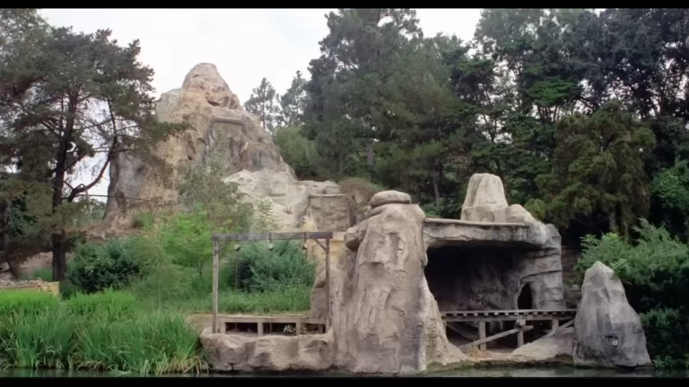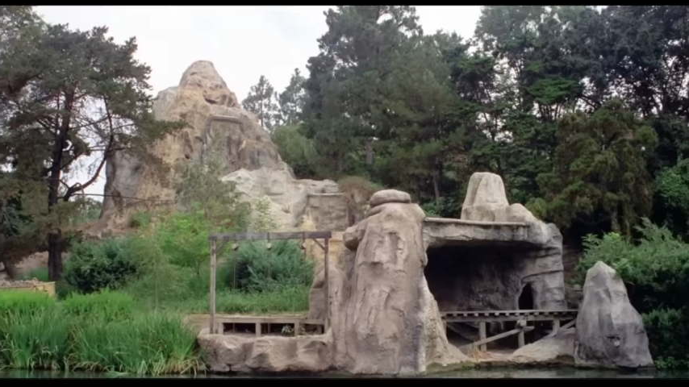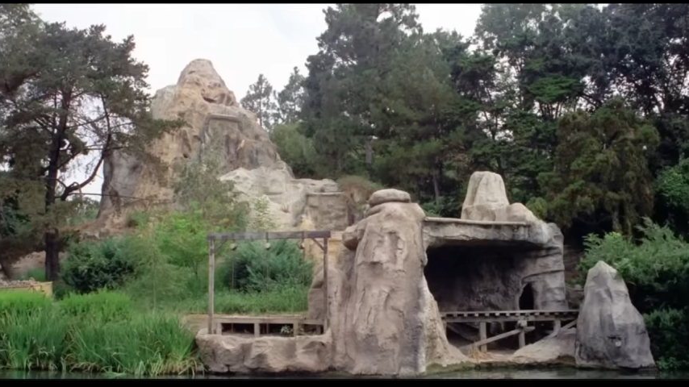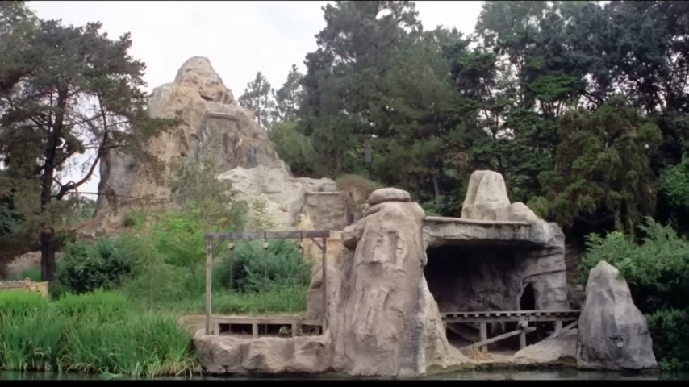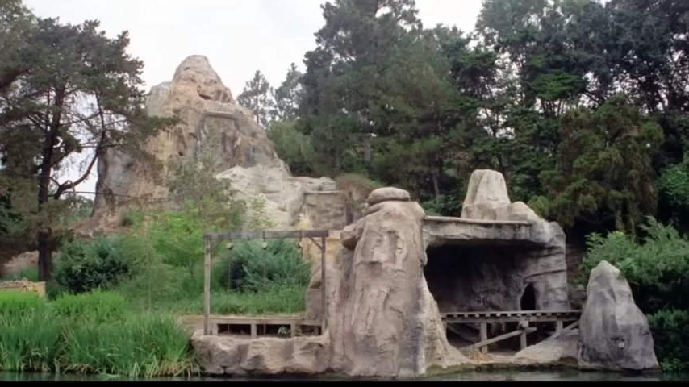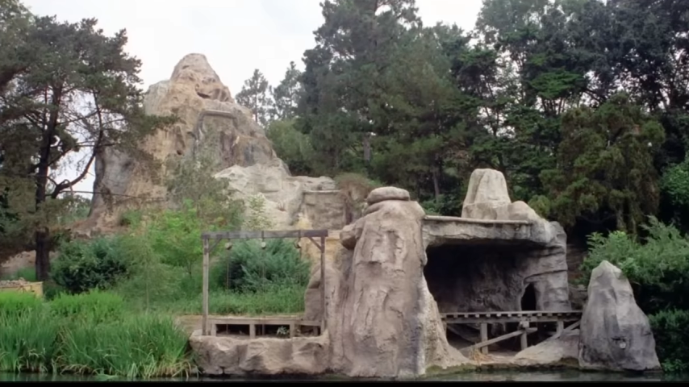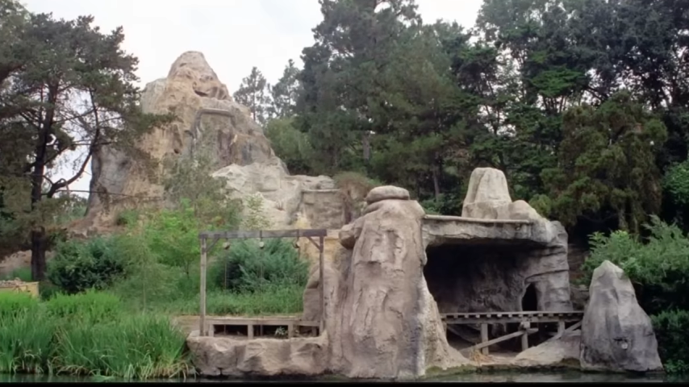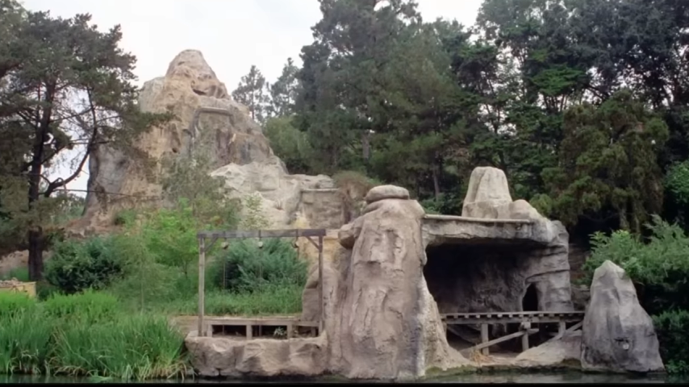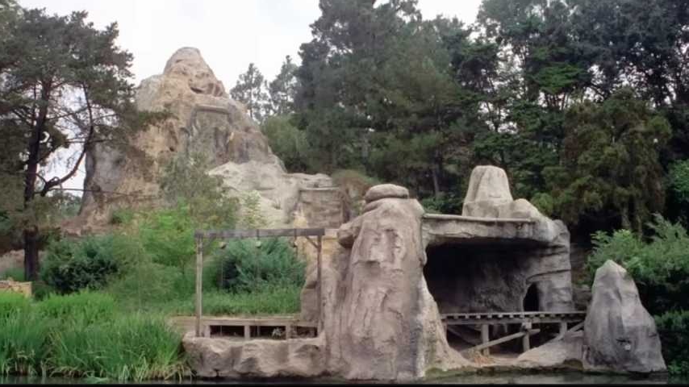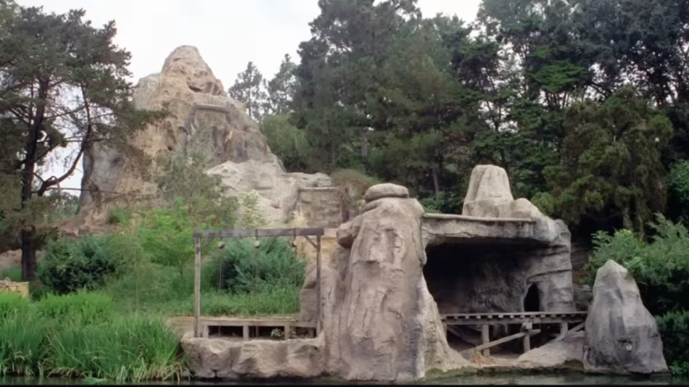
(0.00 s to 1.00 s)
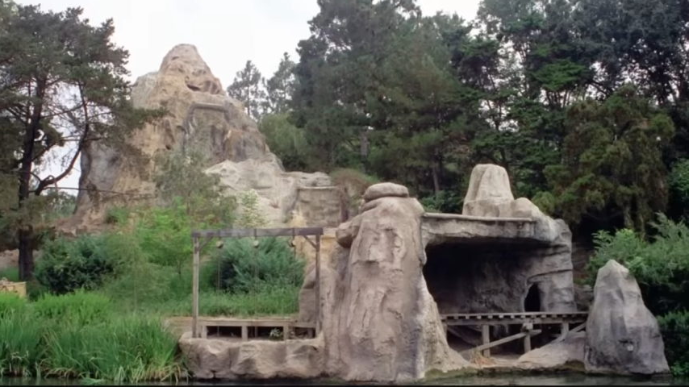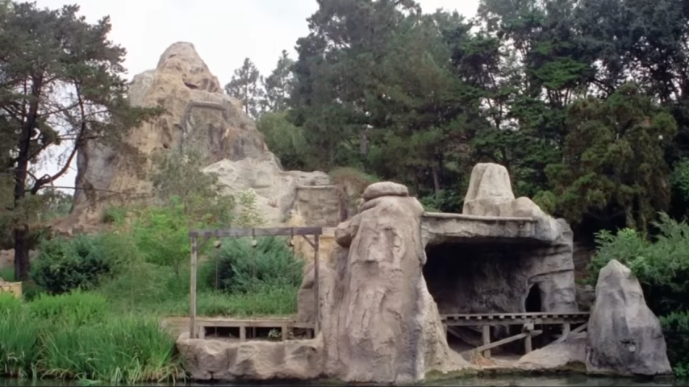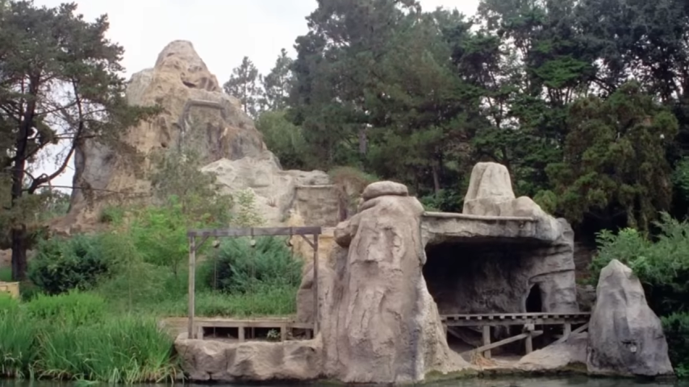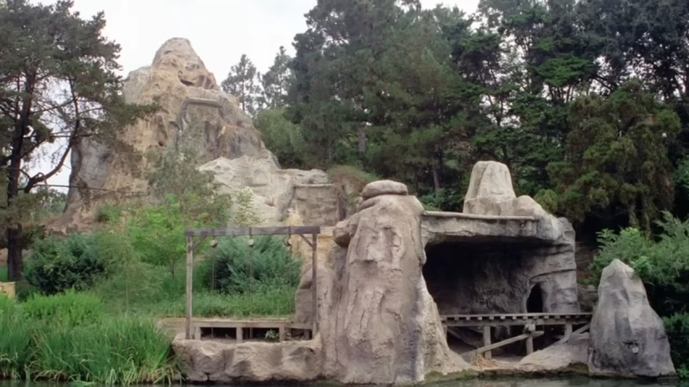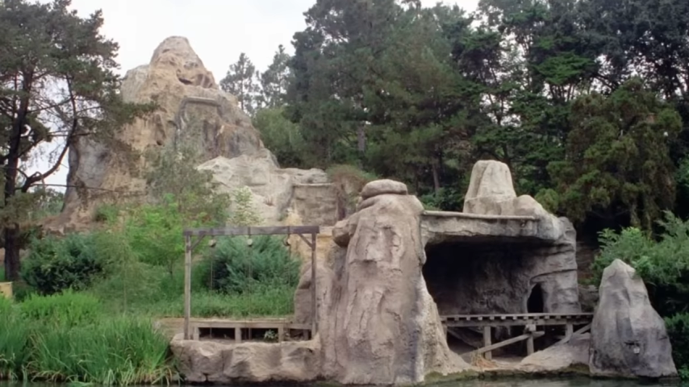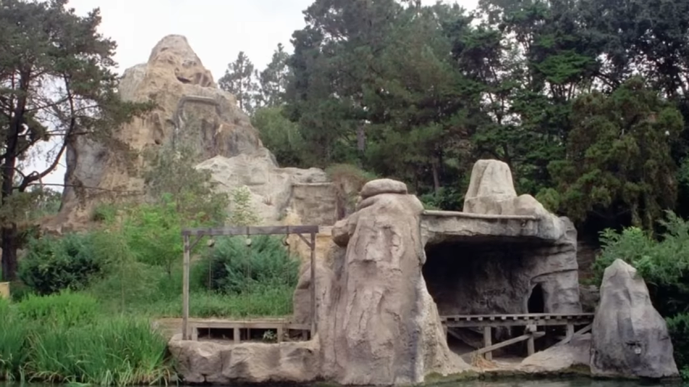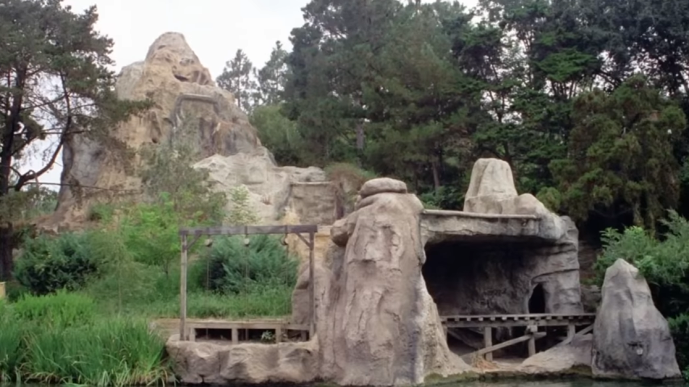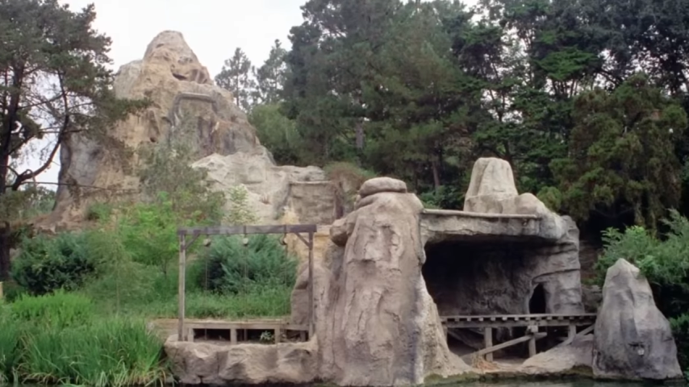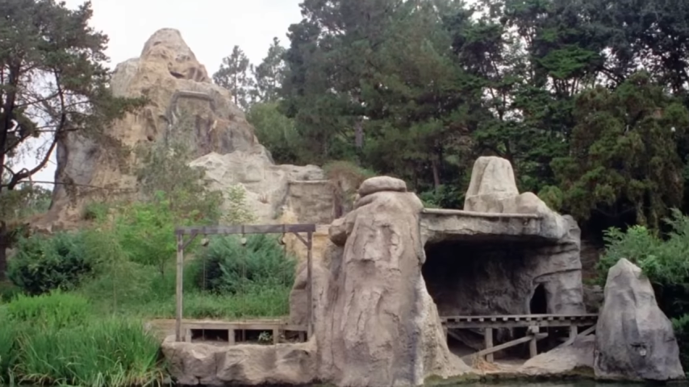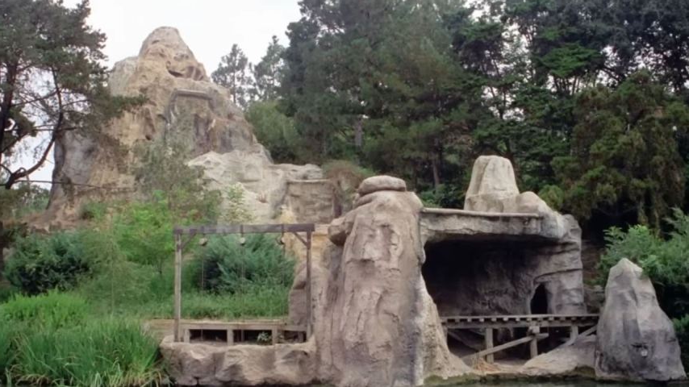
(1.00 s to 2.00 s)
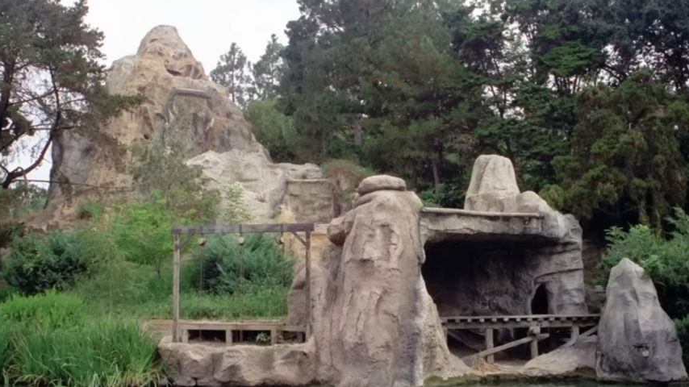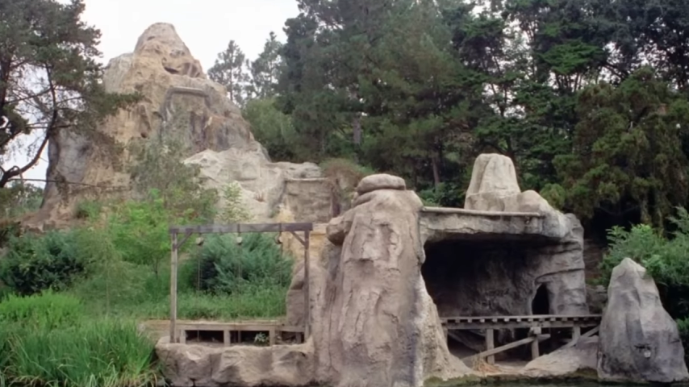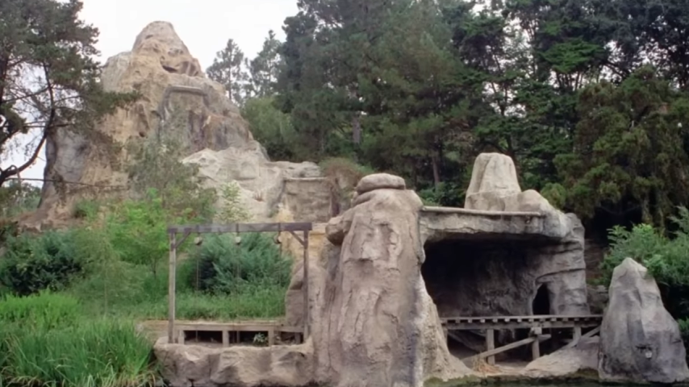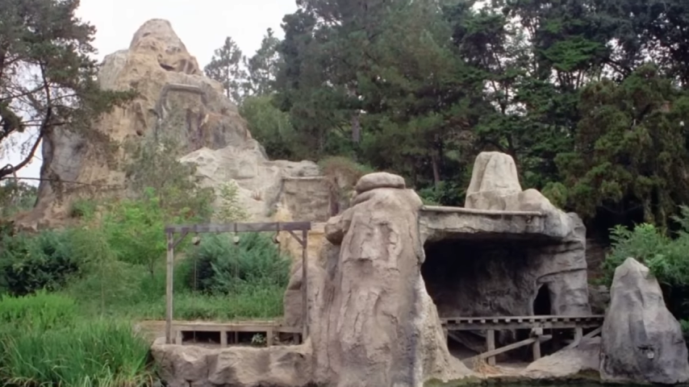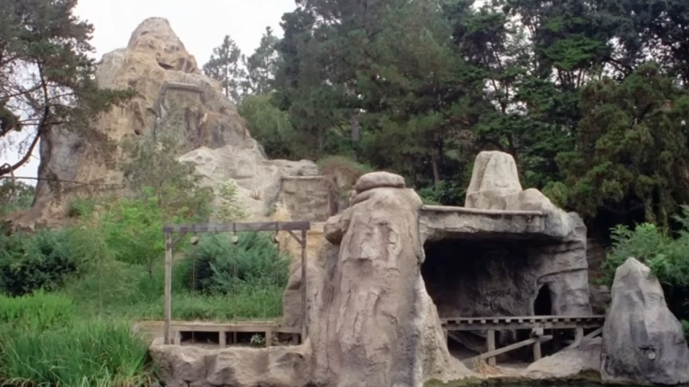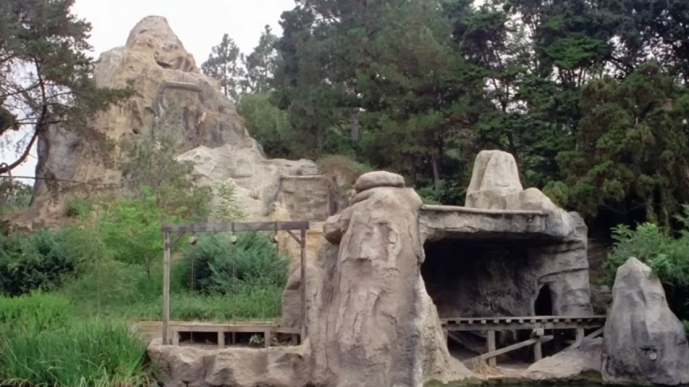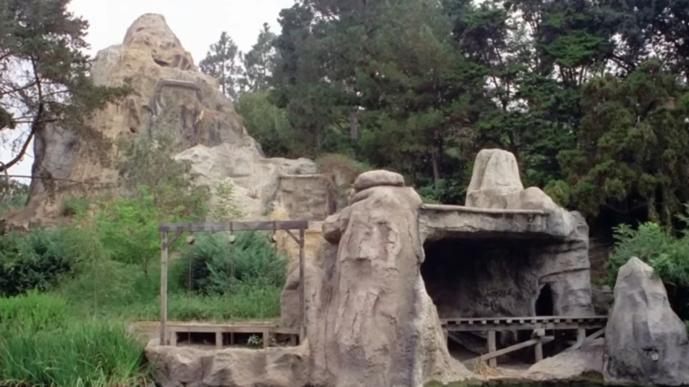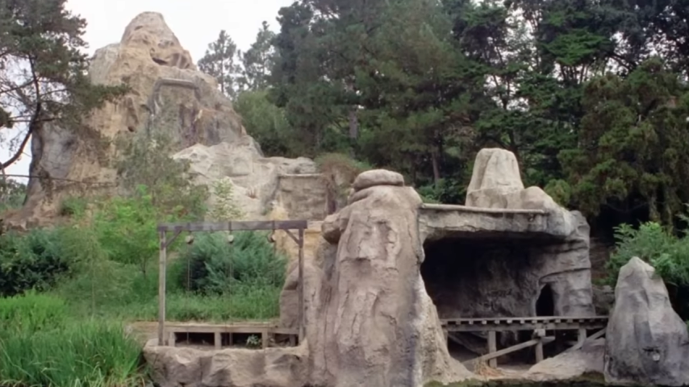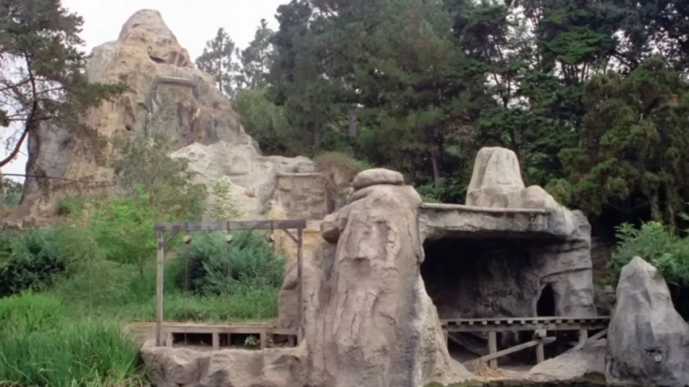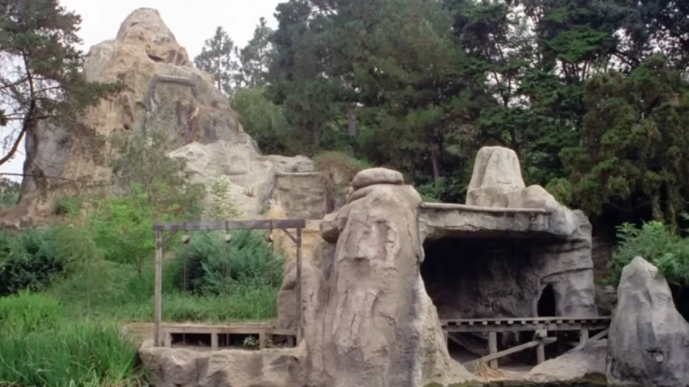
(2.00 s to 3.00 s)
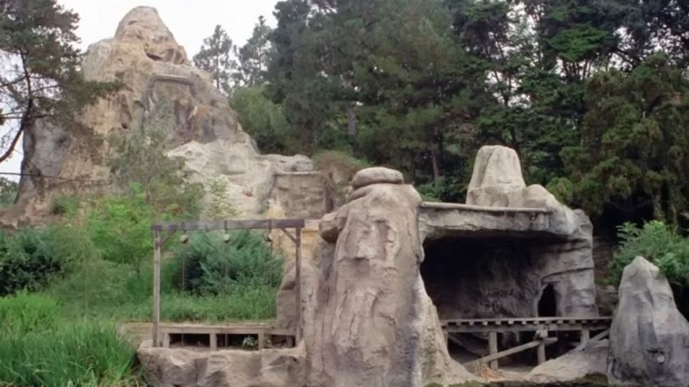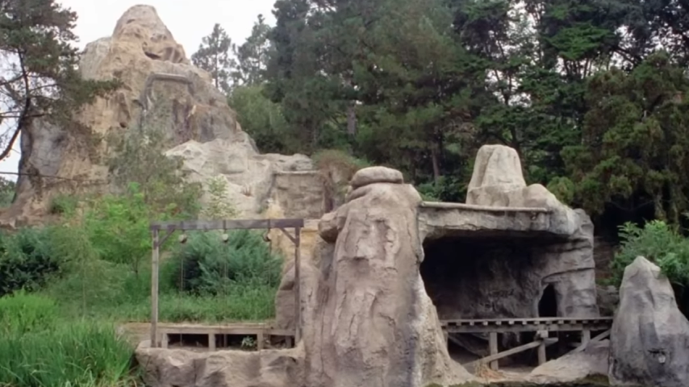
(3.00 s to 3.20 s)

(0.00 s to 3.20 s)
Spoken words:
Nobody's mouth can be seen.